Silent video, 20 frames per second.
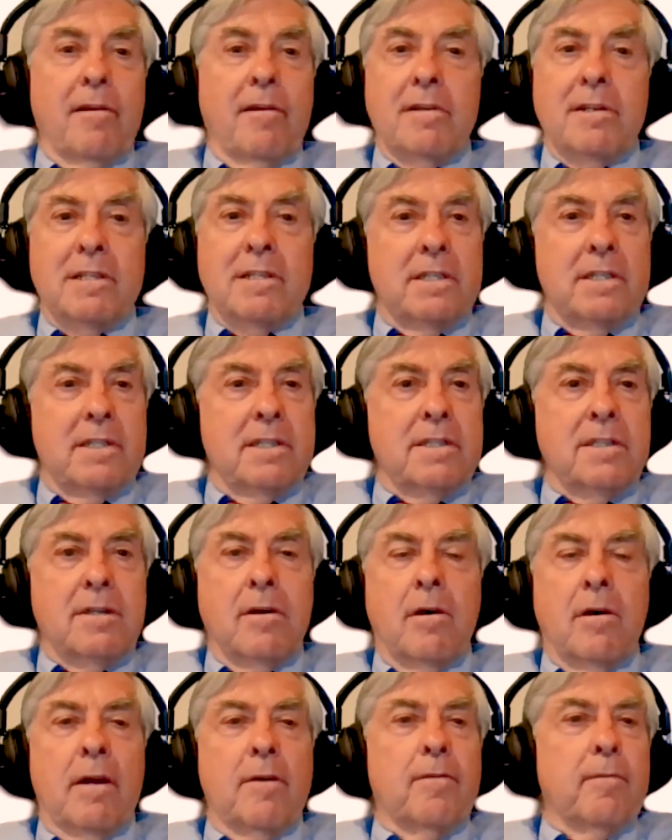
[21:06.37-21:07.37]
virus is
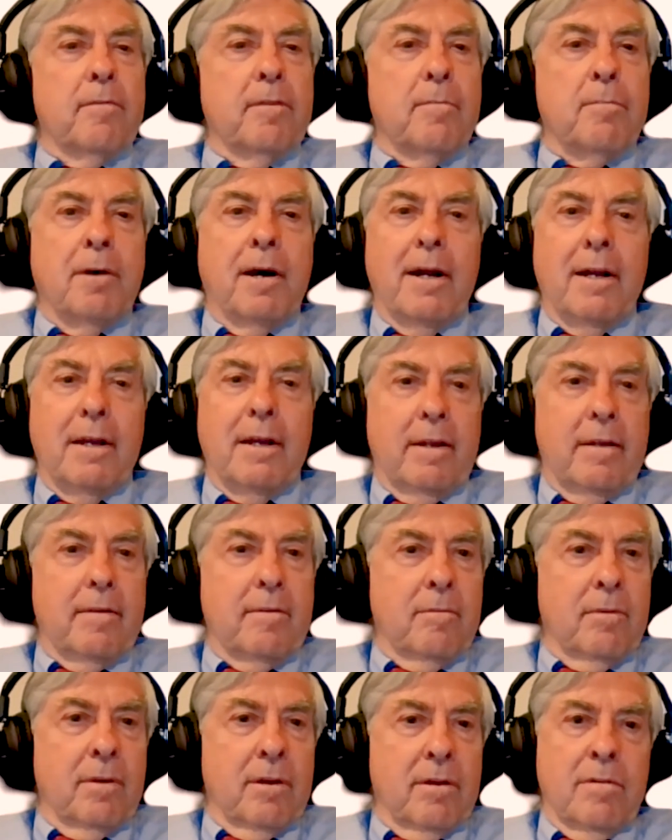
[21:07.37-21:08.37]
gone from the body
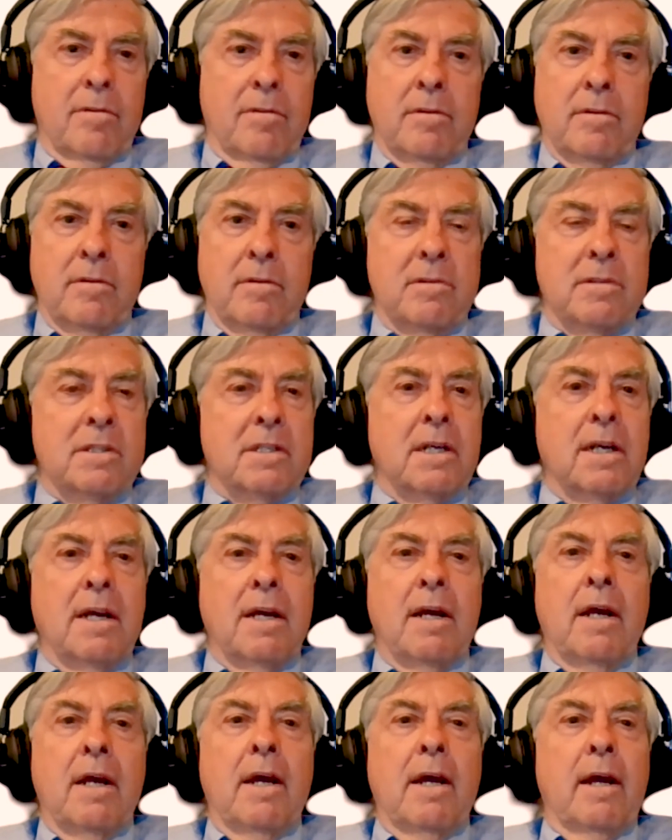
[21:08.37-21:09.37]
whether there's
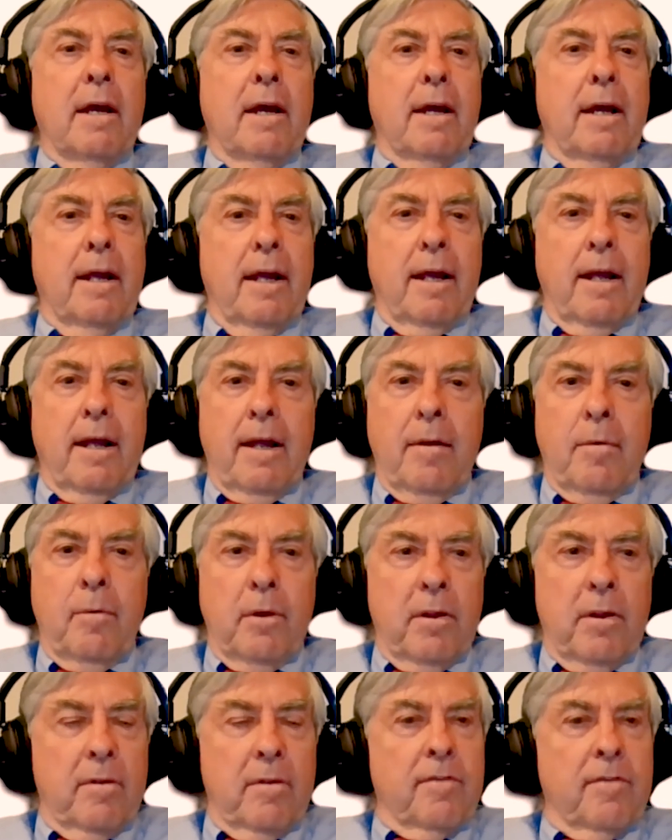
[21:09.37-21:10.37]

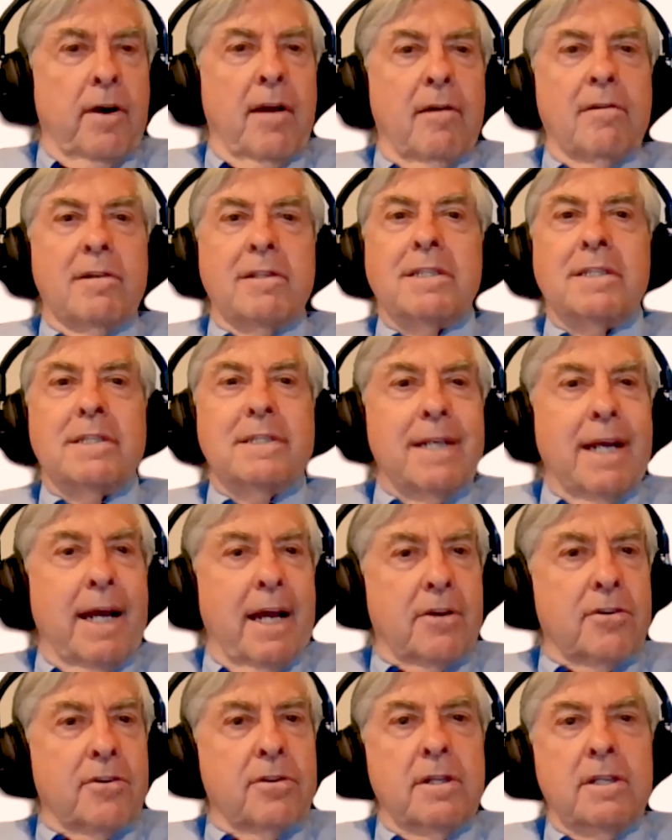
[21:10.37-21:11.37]
whether the virus is
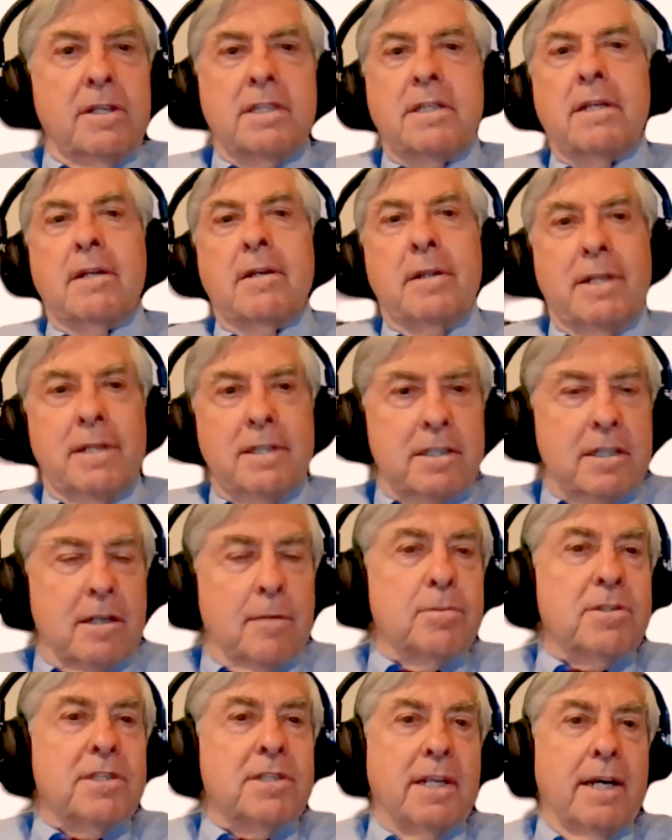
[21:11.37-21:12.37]
actually still in
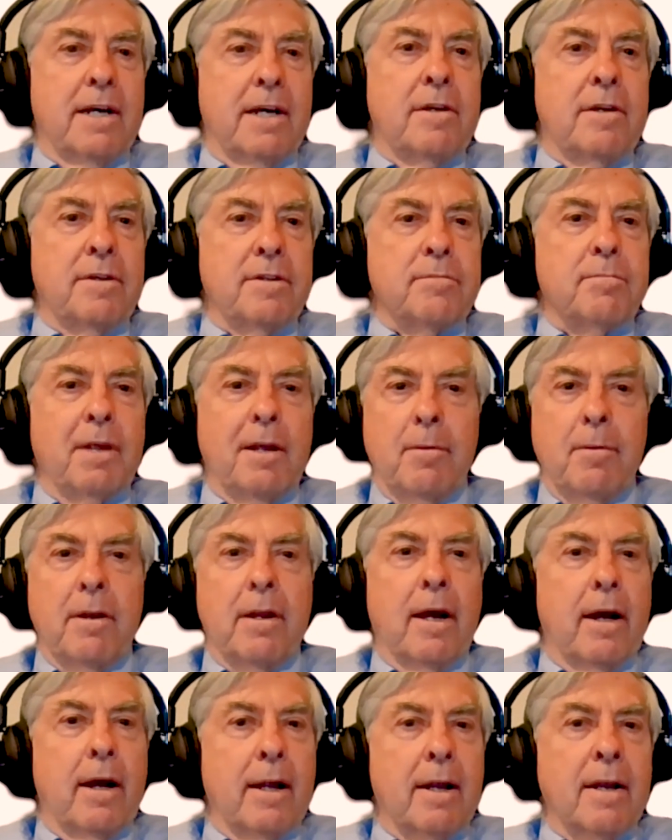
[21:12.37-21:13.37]
some cells maybe
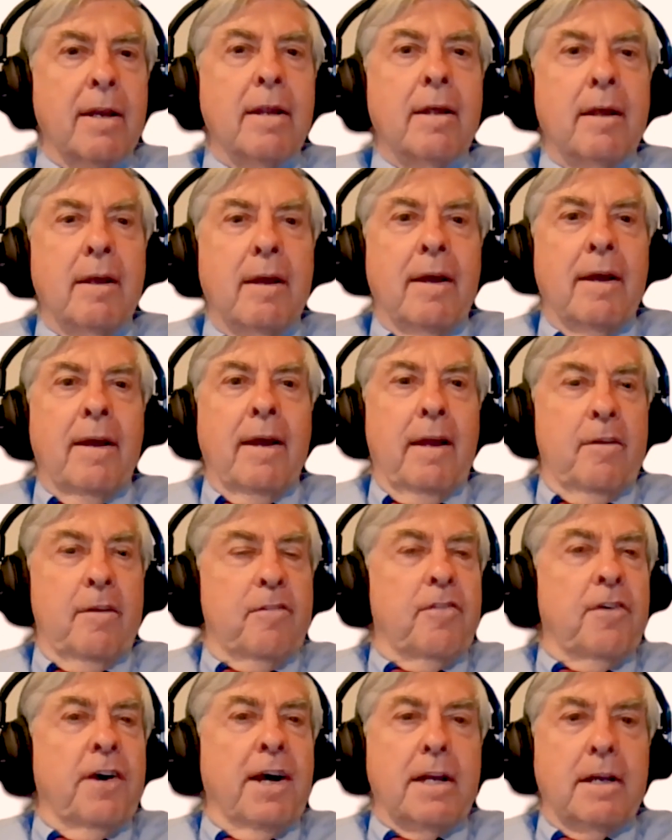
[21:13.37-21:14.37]
not
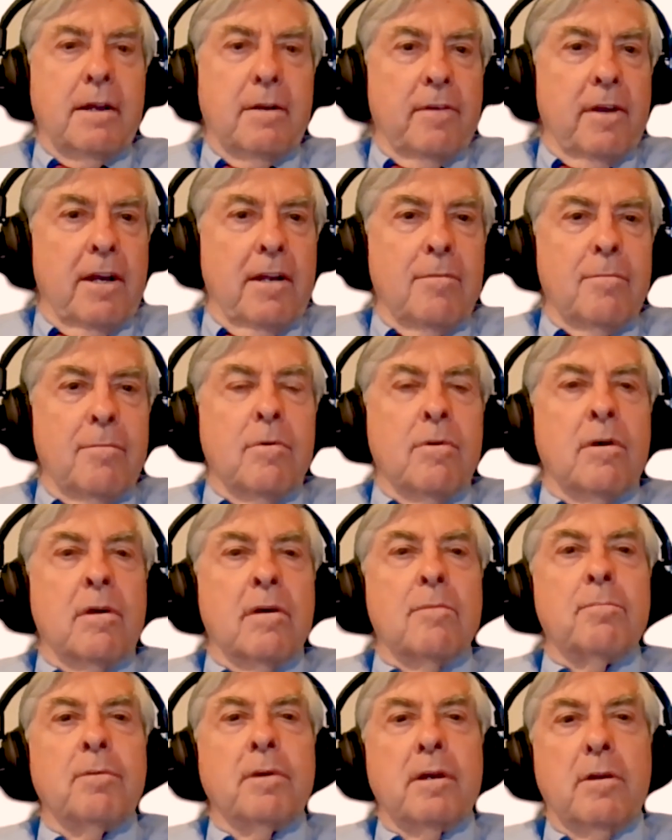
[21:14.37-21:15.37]
infective
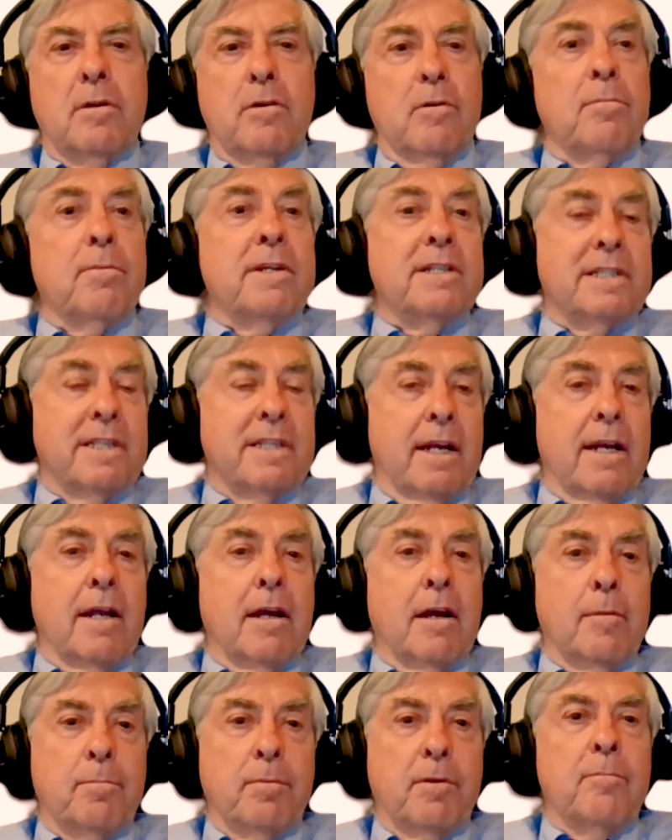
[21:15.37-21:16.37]
anymore, but could be
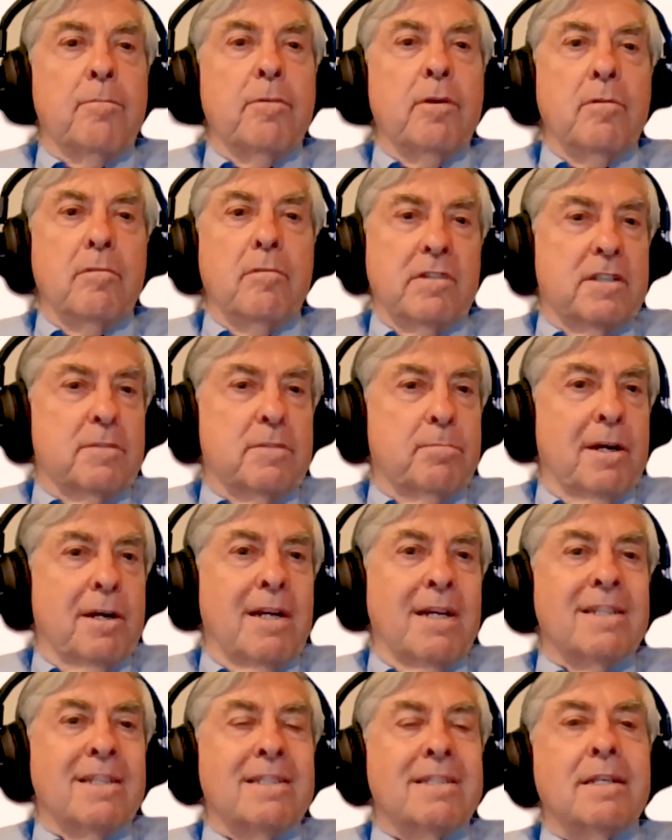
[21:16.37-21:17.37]
setting up an immune
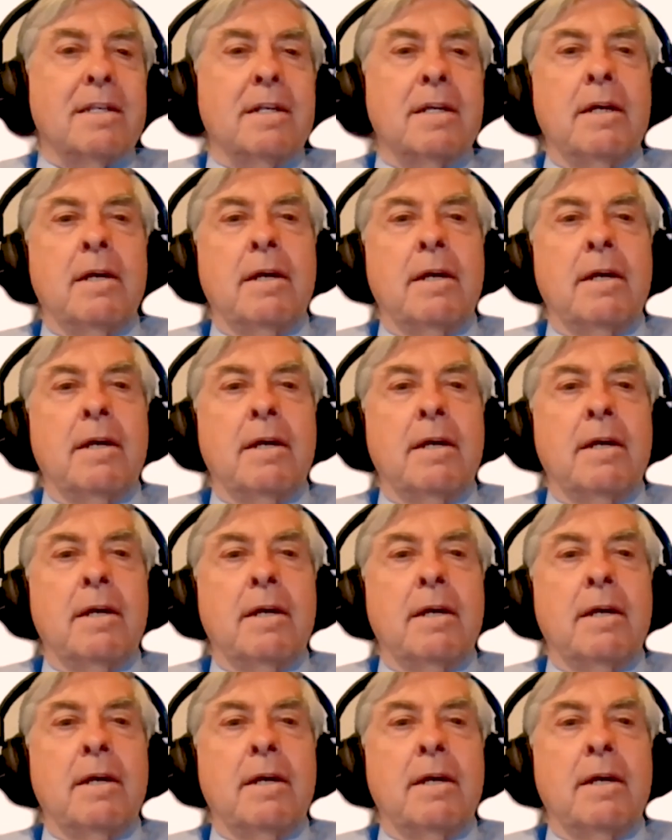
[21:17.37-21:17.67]
response.